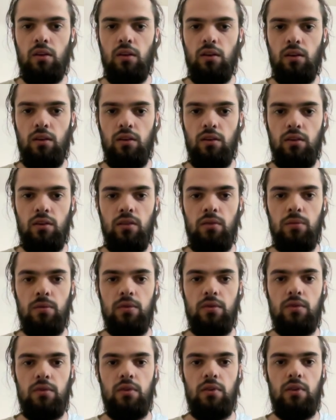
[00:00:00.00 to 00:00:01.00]

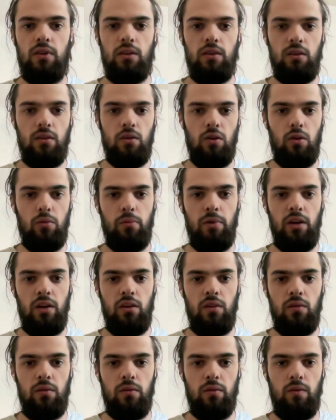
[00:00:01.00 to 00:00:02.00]
anonymous
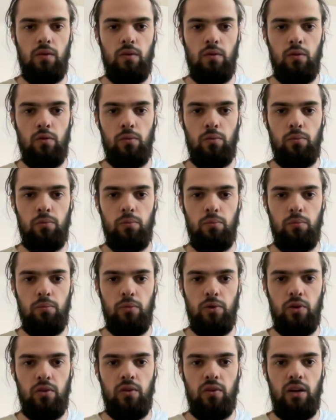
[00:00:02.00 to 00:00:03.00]
callback, we will
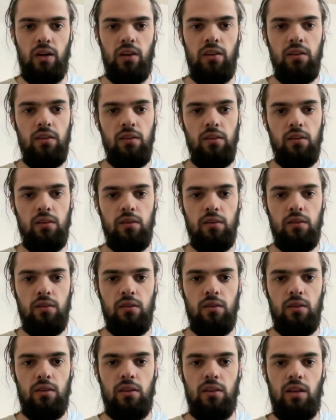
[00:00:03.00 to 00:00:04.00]
provide
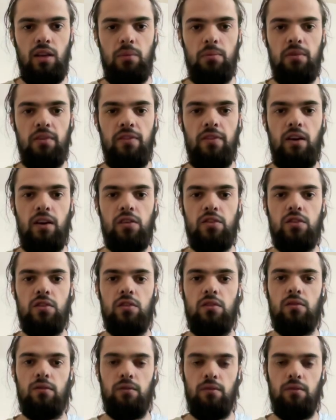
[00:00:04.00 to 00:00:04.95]
a named function.